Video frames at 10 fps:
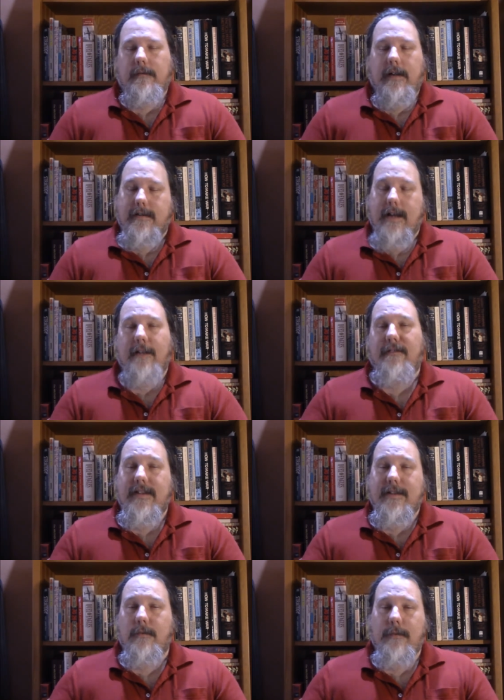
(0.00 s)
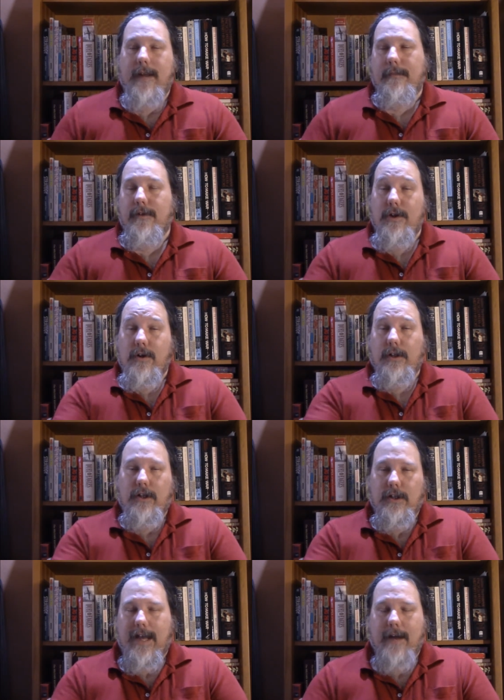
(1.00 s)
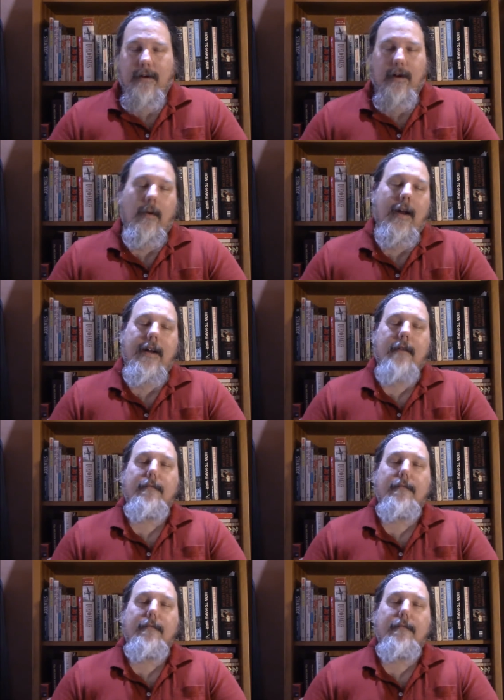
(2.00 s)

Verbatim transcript: it's not a physical paper that you can look at right away.